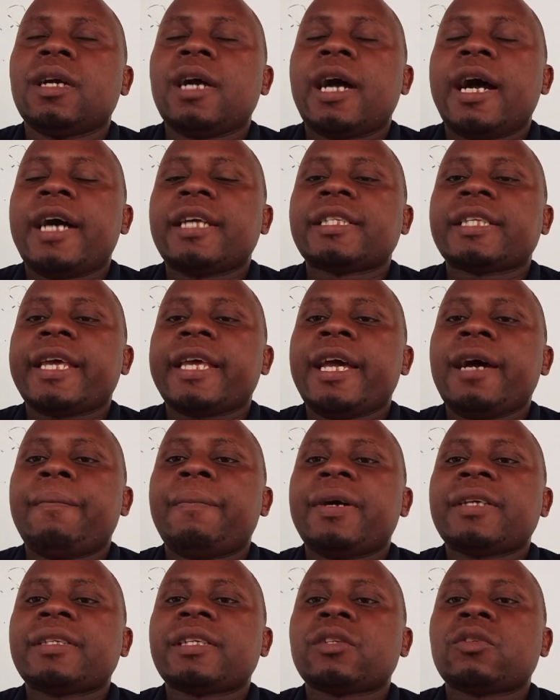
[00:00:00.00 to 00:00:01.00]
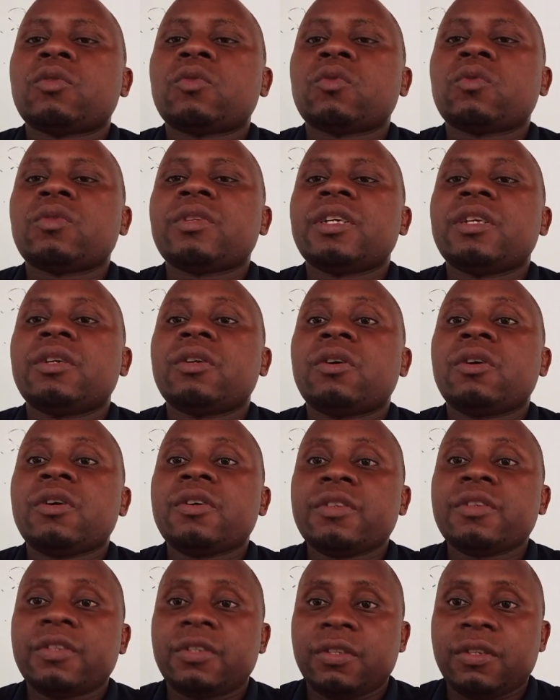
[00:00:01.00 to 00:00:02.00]
as air passes through the
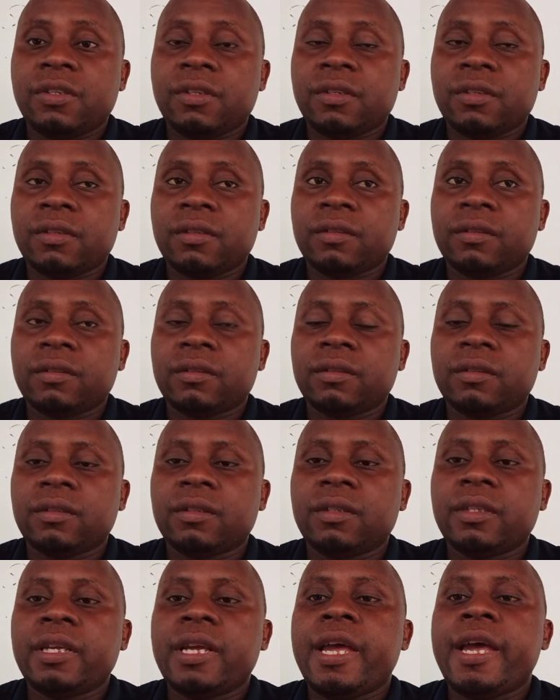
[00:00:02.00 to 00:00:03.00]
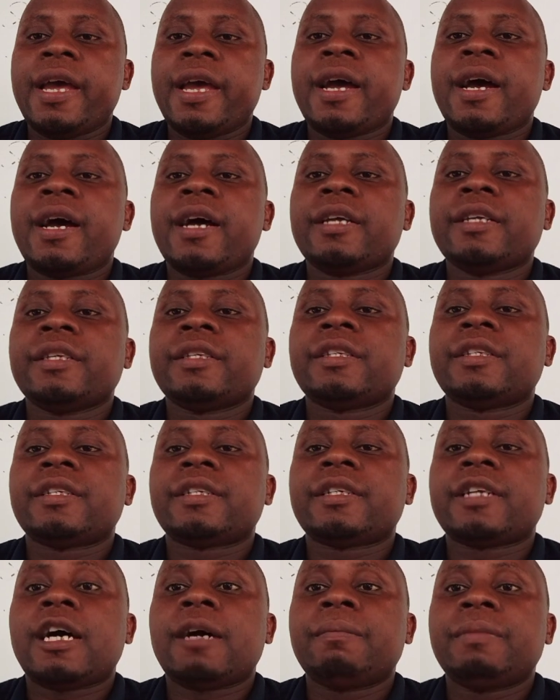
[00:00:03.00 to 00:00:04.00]
nose, the air is
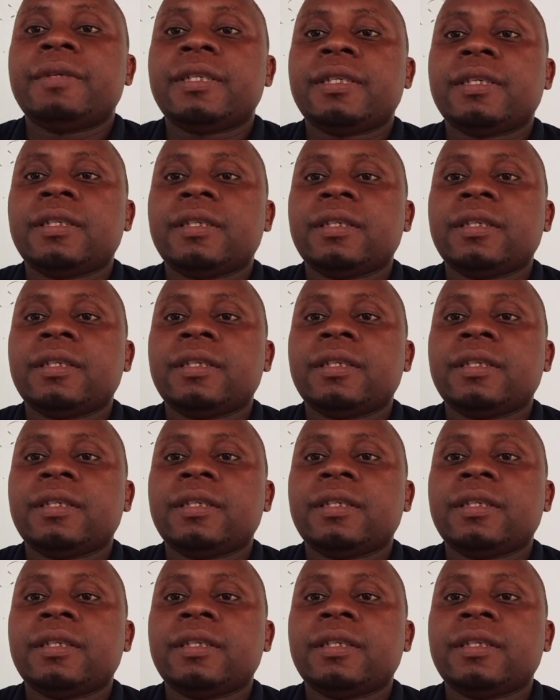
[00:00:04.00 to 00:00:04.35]
trapped.